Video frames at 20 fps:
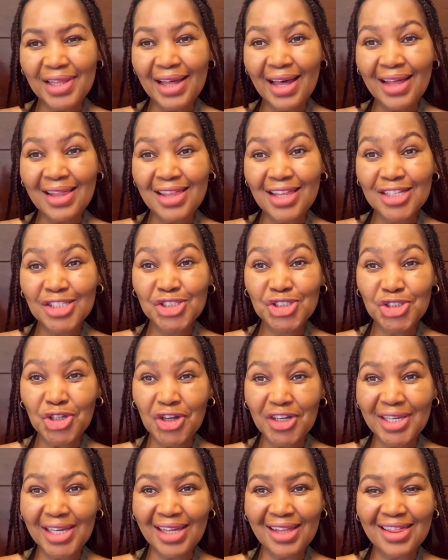other
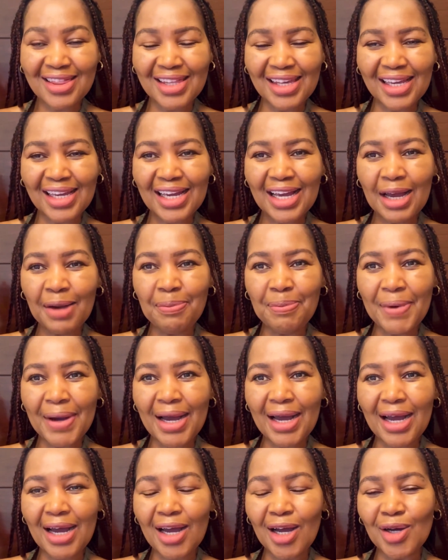shocking thing
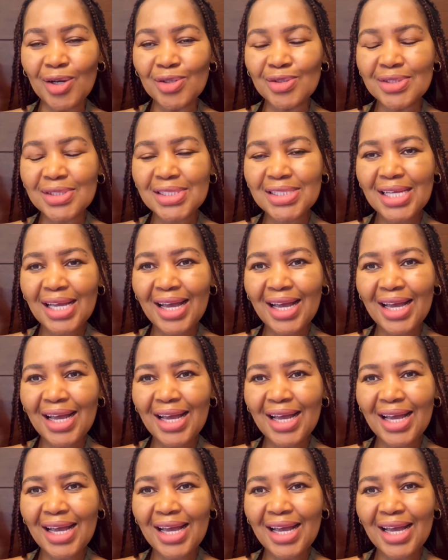about